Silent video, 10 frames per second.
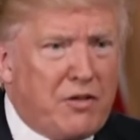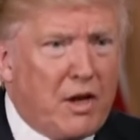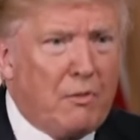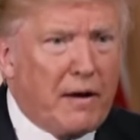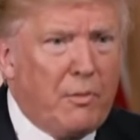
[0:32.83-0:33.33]

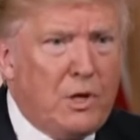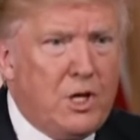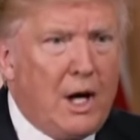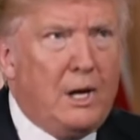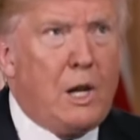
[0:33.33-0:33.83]
Some people
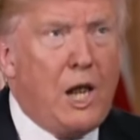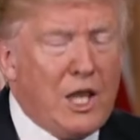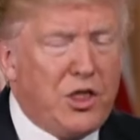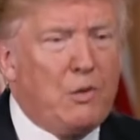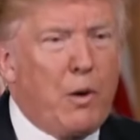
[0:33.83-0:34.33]
say that
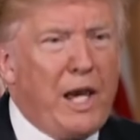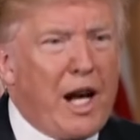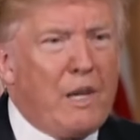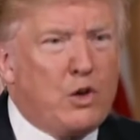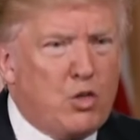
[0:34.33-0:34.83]
they should
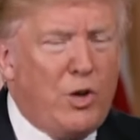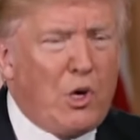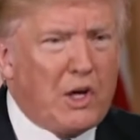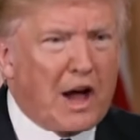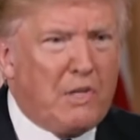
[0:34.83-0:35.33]
rename the
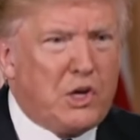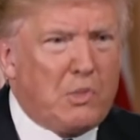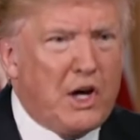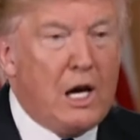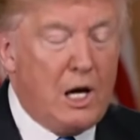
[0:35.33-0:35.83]
school
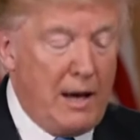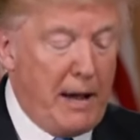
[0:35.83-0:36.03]
after me.